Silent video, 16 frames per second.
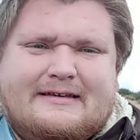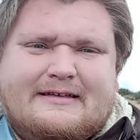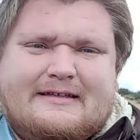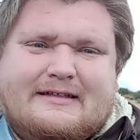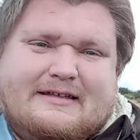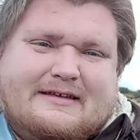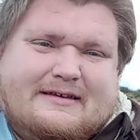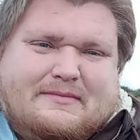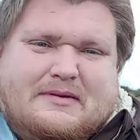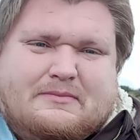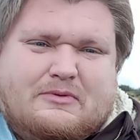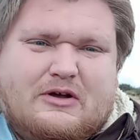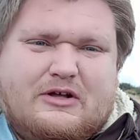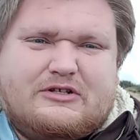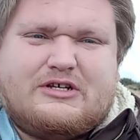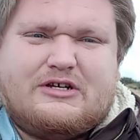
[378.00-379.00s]
I mean, what
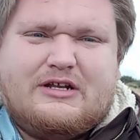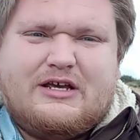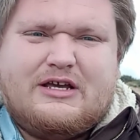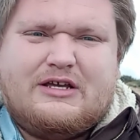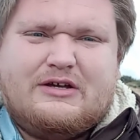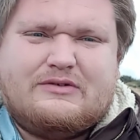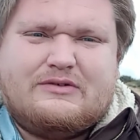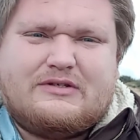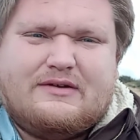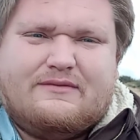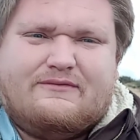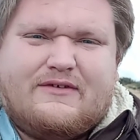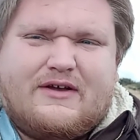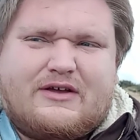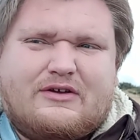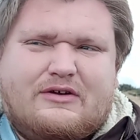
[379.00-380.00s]
else could I use if
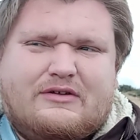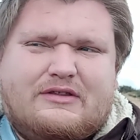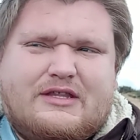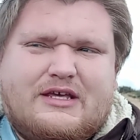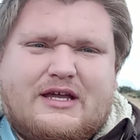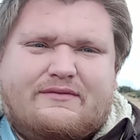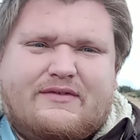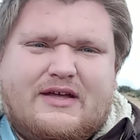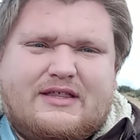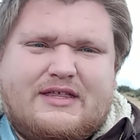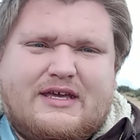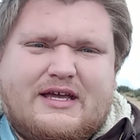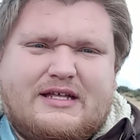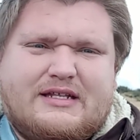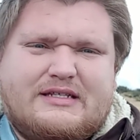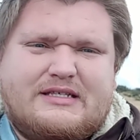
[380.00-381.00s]
I couldn't think of anything
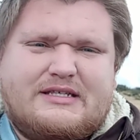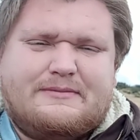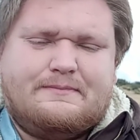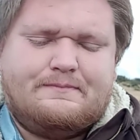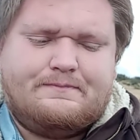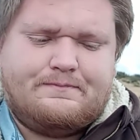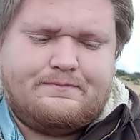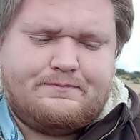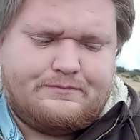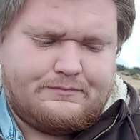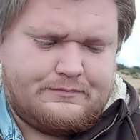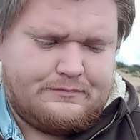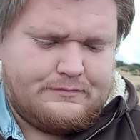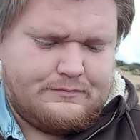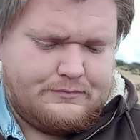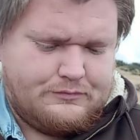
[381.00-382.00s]
else?
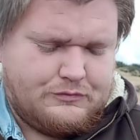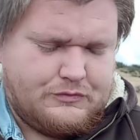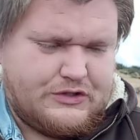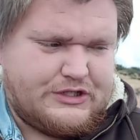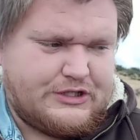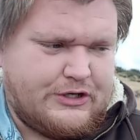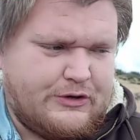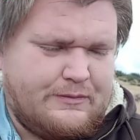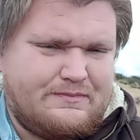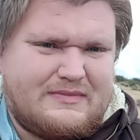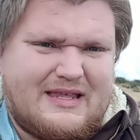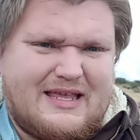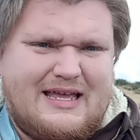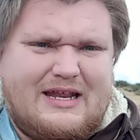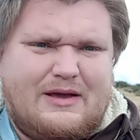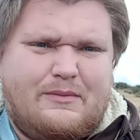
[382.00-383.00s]
So
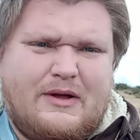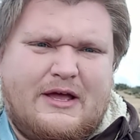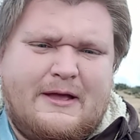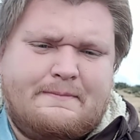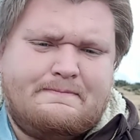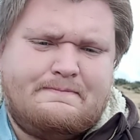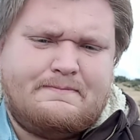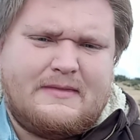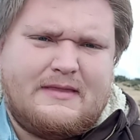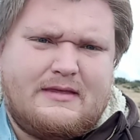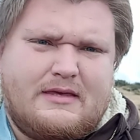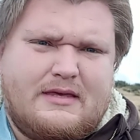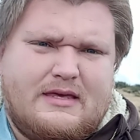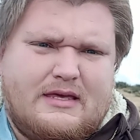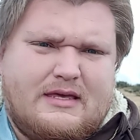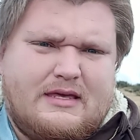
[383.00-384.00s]
anyway,
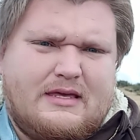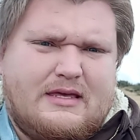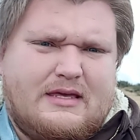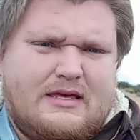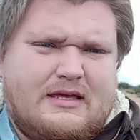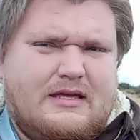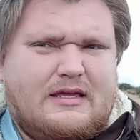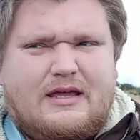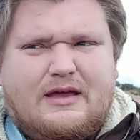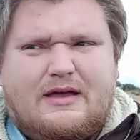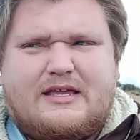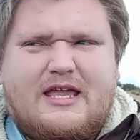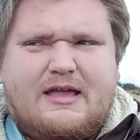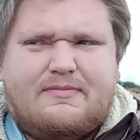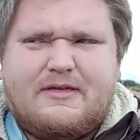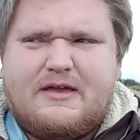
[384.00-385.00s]
yeah, I
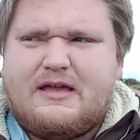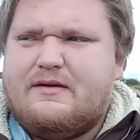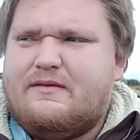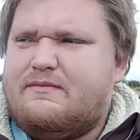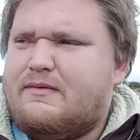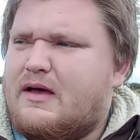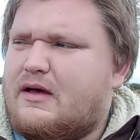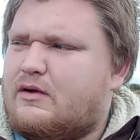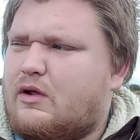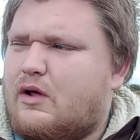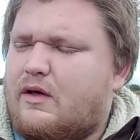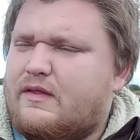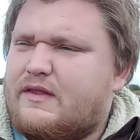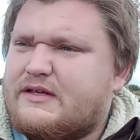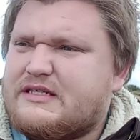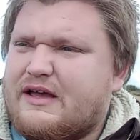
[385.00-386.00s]
keep thinking about all
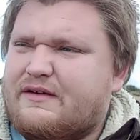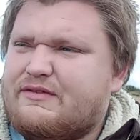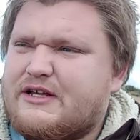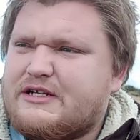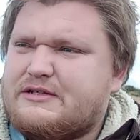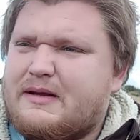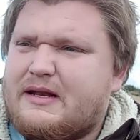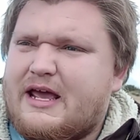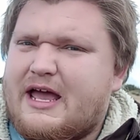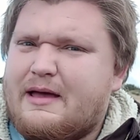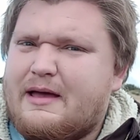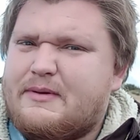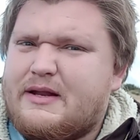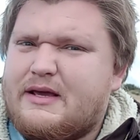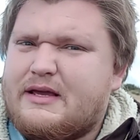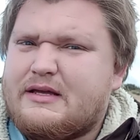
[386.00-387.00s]
the stuff that's been
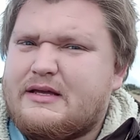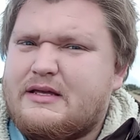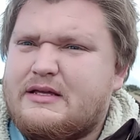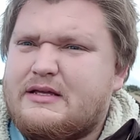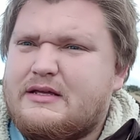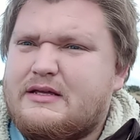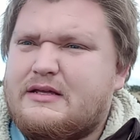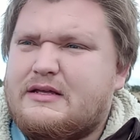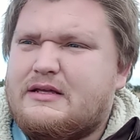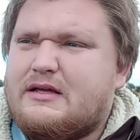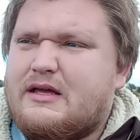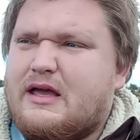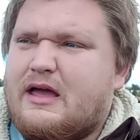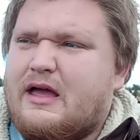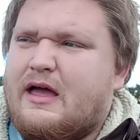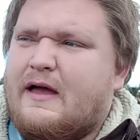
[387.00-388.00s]
happening.
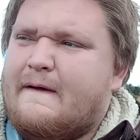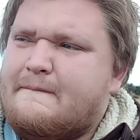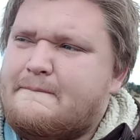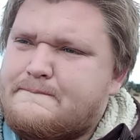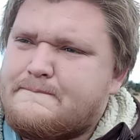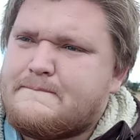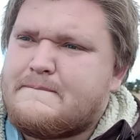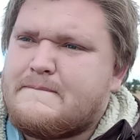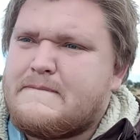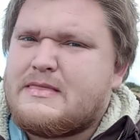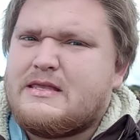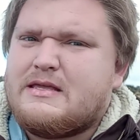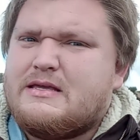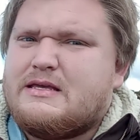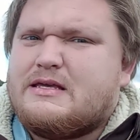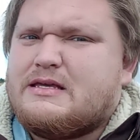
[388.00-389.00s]
Um,
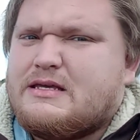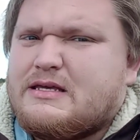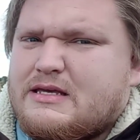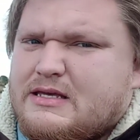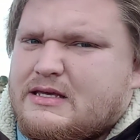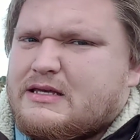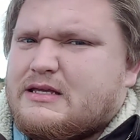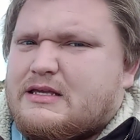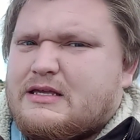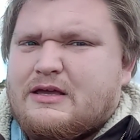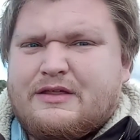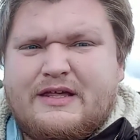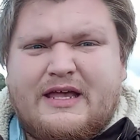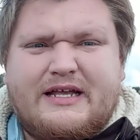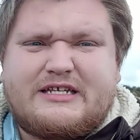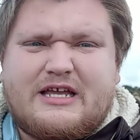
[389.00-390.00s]
you know, the
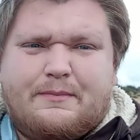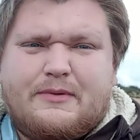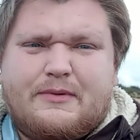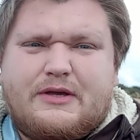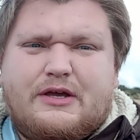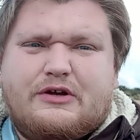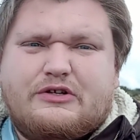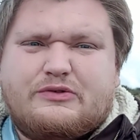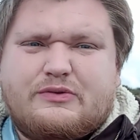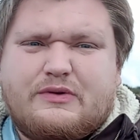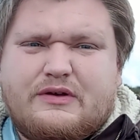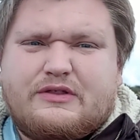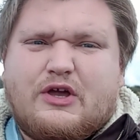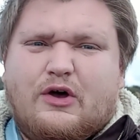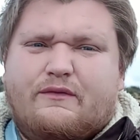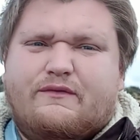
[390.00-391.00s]
last couple of years with
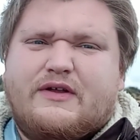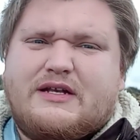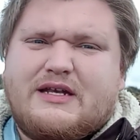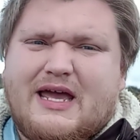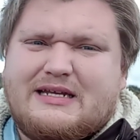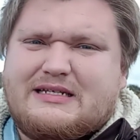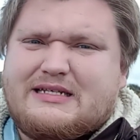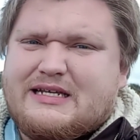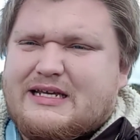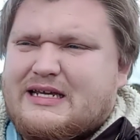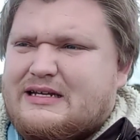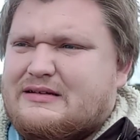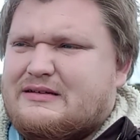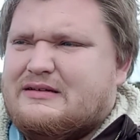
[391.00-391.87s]
COVID 19.